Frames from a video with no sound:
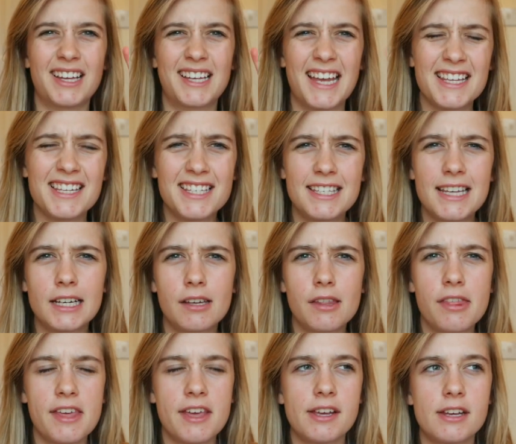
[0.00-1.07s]
Okay, the
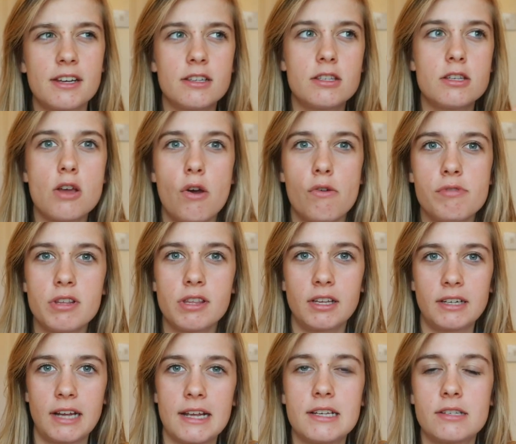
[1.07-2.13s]
second thing, and it's the only
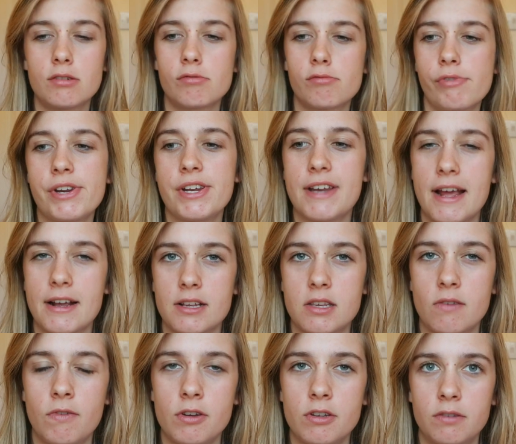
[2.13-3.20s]
thing that isn't really
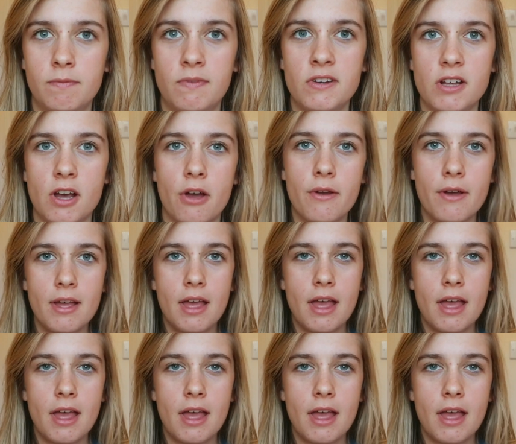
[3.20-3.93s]
negative in this video,